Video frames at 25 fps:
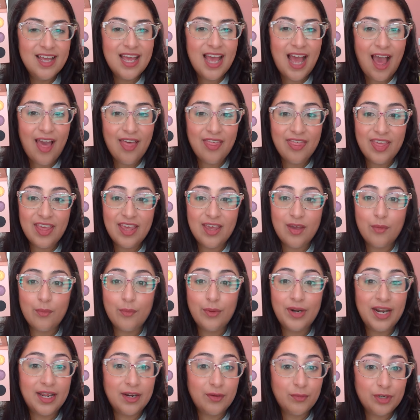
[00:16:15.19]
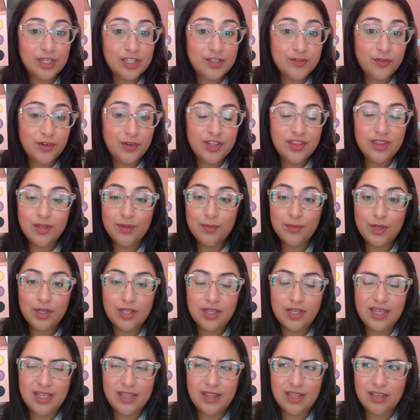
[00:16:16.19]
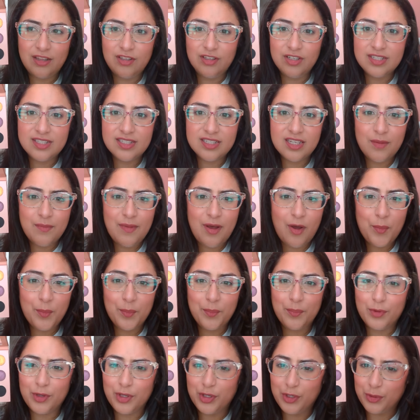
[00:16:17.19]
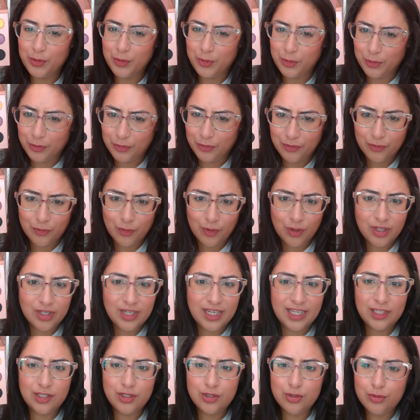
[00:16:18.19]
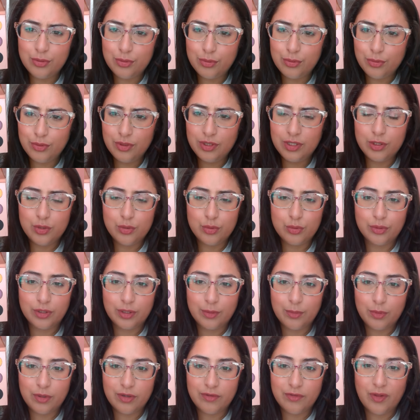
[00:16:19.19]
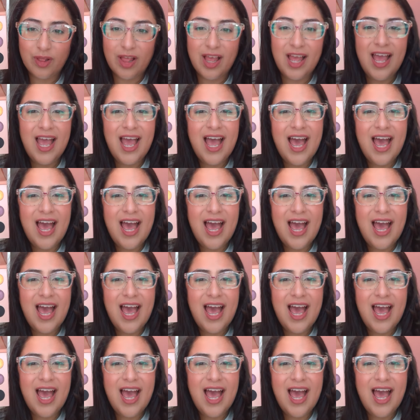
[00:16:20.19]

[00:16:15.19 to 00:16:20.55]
I think when I reach for it, the looks come out beautiful. Like, truly, truly beautiful.